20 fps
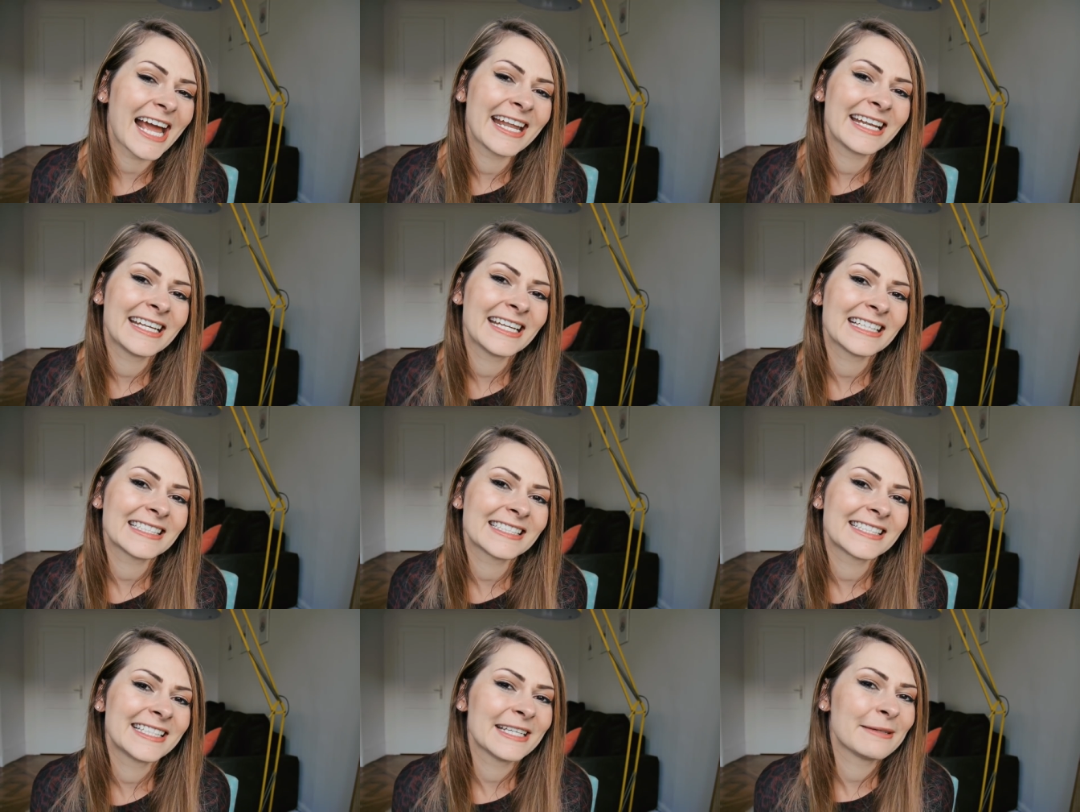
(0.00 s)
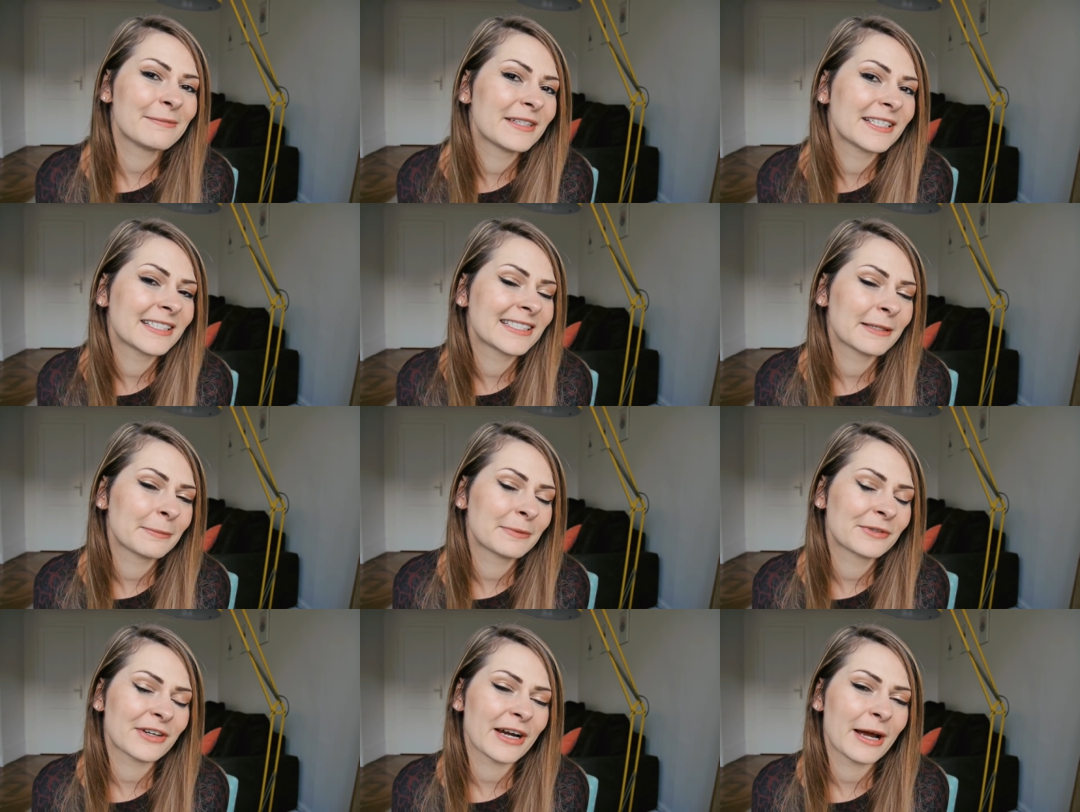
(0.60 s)
and gets them to
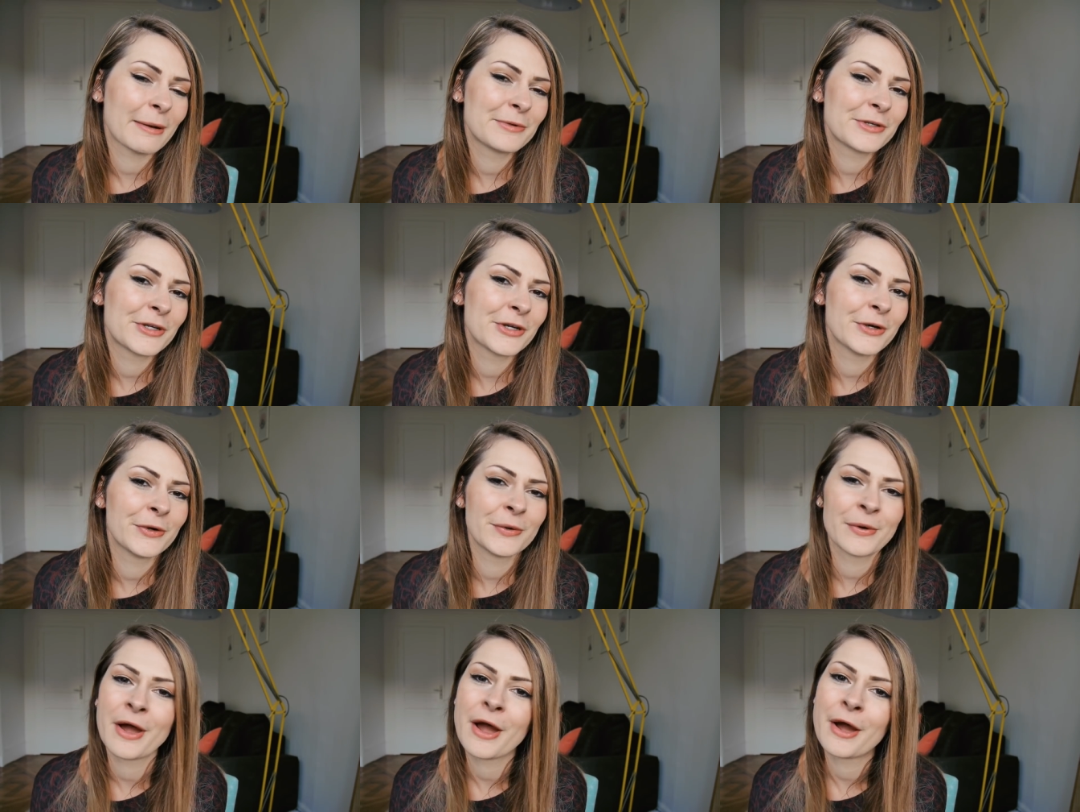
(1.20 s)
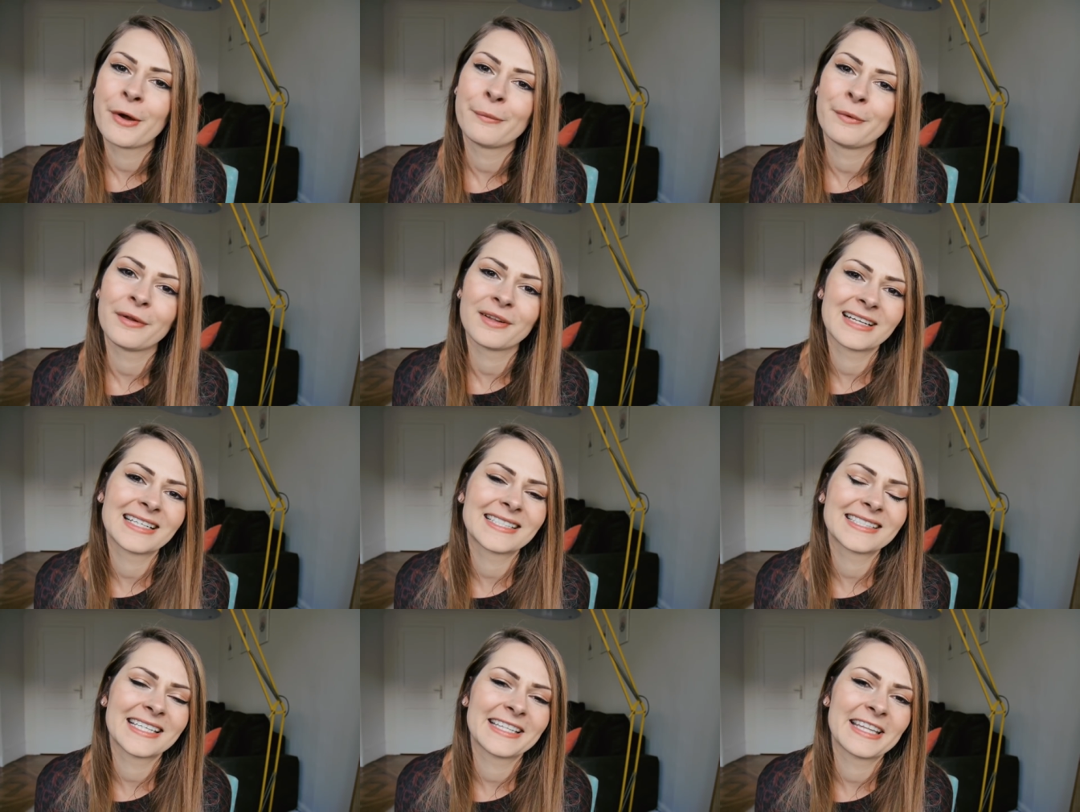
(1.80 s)
subscribe to, we'll
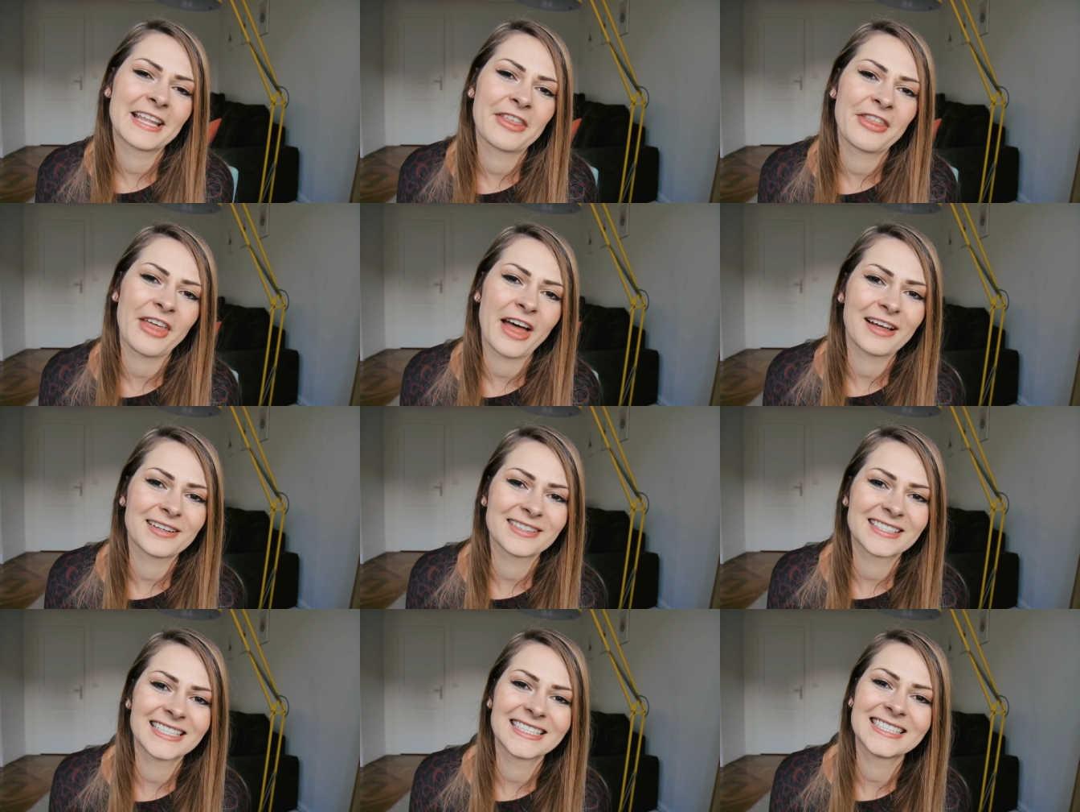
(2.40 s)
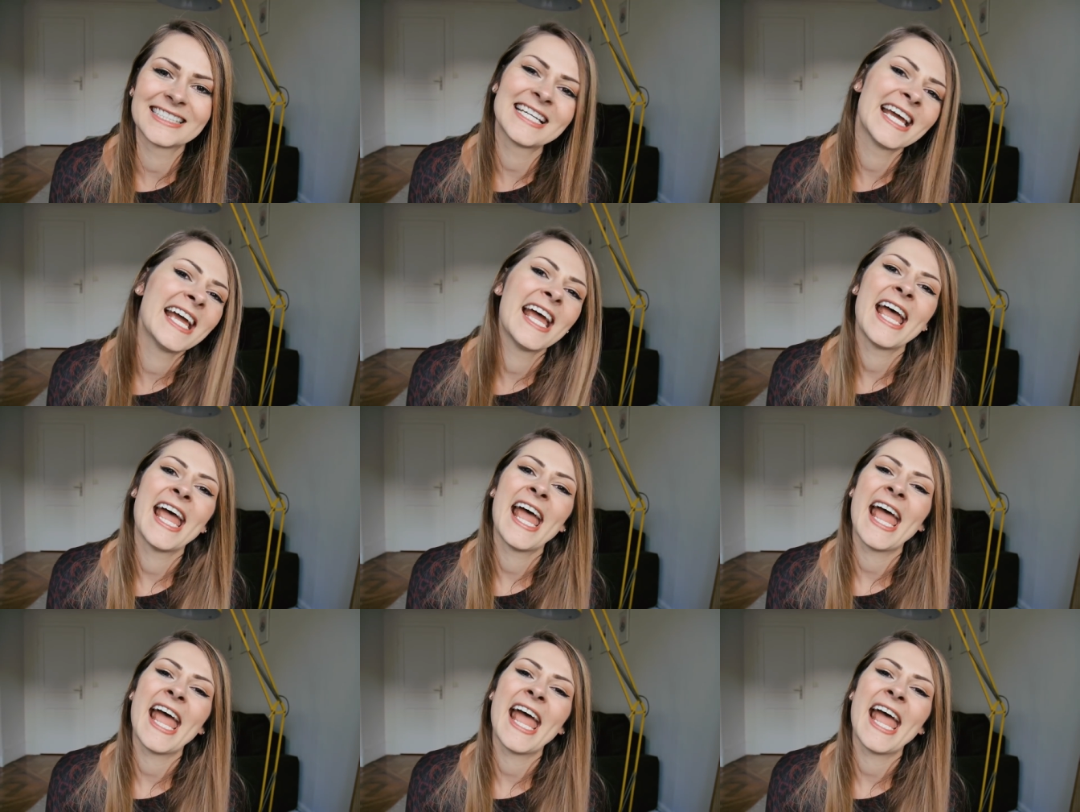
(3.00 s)
get to the thousand